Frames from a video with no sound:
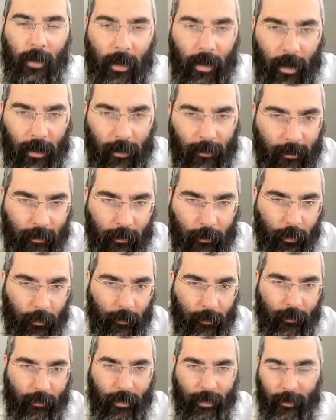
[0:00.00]
And I think he could
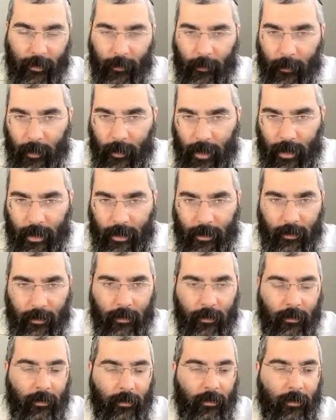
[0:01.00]
have been running
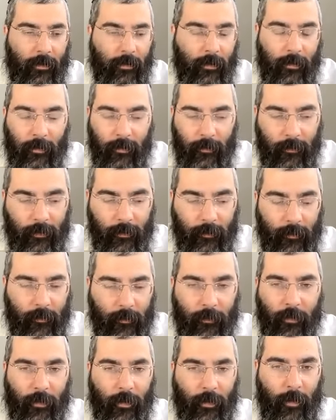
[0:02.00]
away
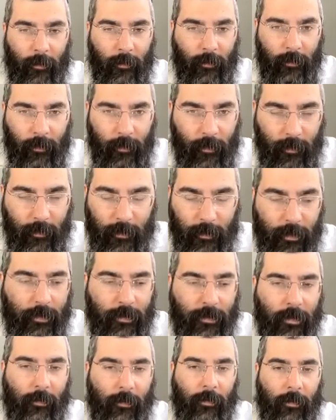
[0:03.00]
from the war
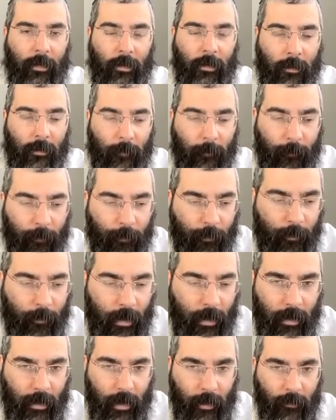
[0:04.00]
or something,
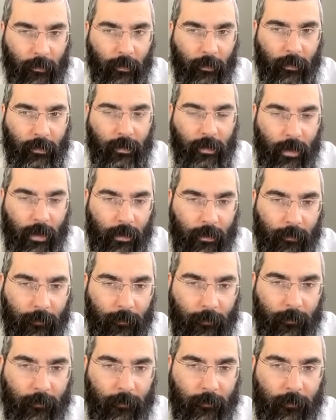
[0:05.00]
and he came to a
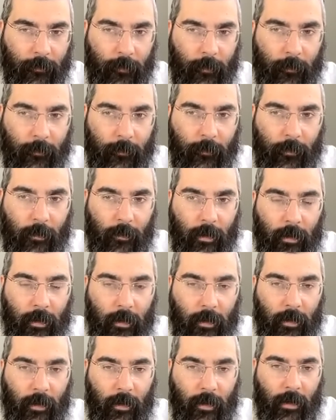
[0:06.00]
town,
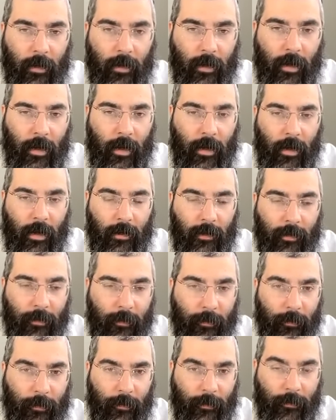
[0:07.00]
and
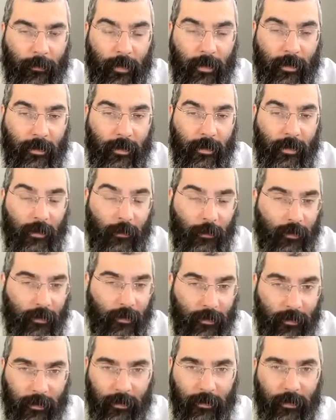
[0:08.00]
it was freezing. He was
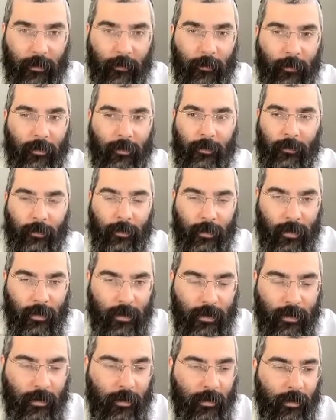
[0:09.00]
exhausted. He was
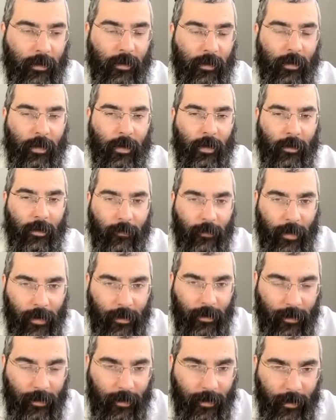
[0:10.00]
finished. And he
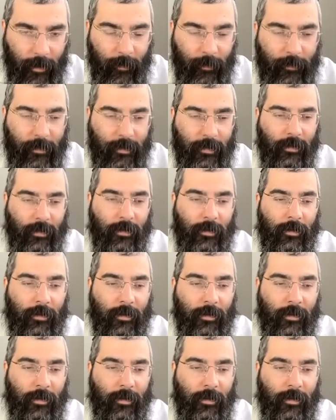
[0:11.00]
finally comes